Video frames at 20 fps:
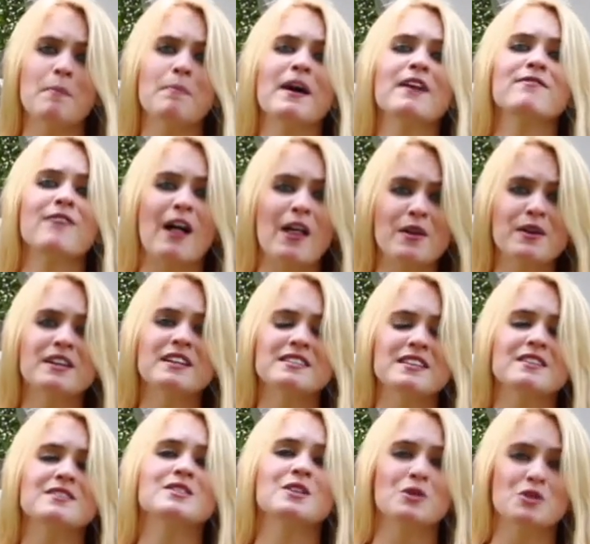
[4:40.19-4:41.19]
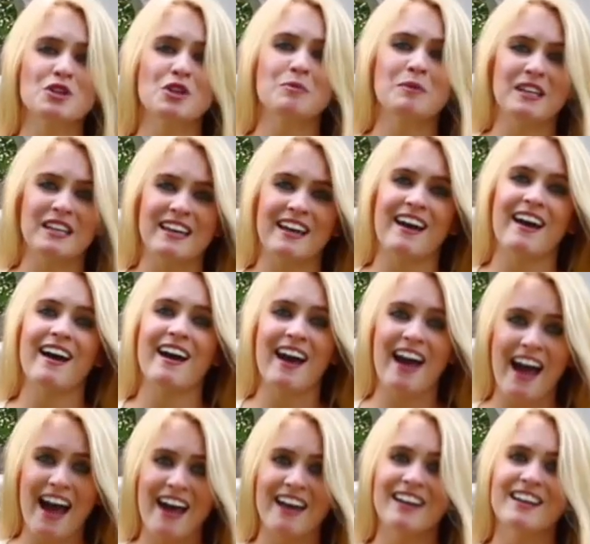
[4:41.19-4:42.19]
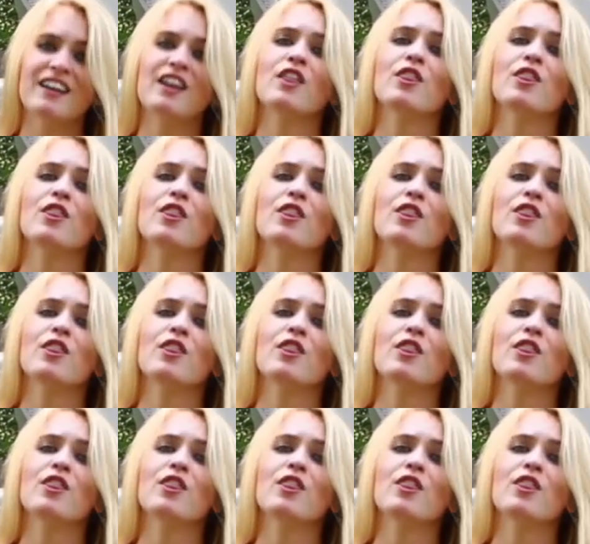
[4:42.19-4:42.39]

by following us on social media at